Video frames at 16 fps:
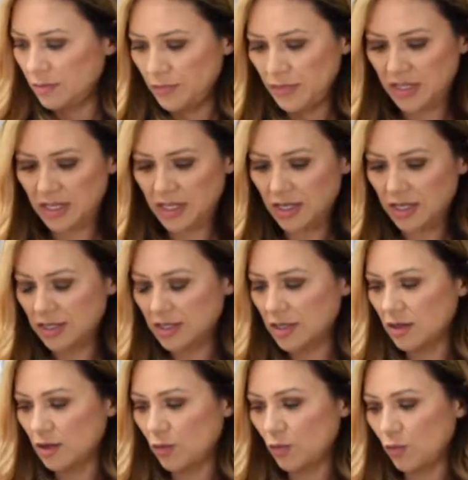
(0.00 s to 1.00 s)

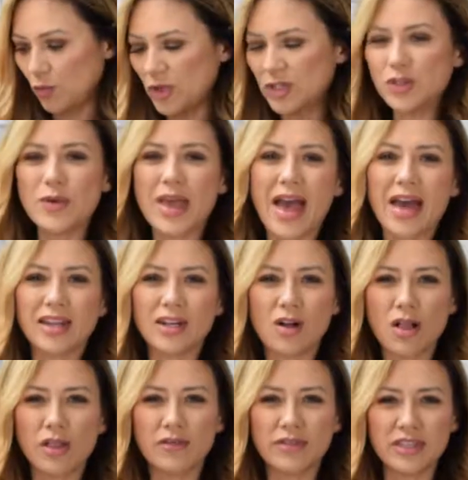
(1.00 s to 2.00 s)
because once you add in
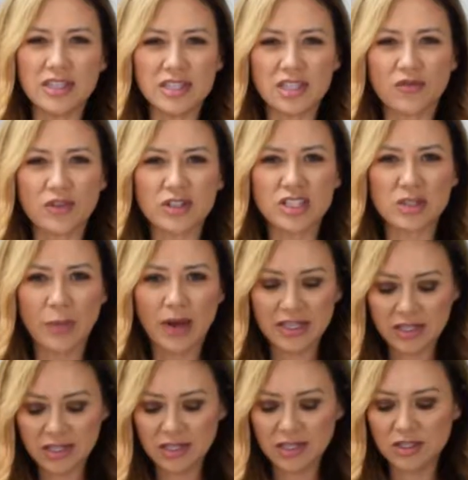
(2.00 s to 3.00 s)
all of these different
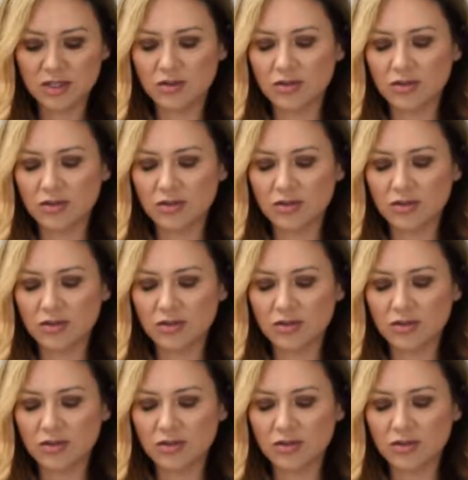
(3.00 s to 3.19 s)
spices,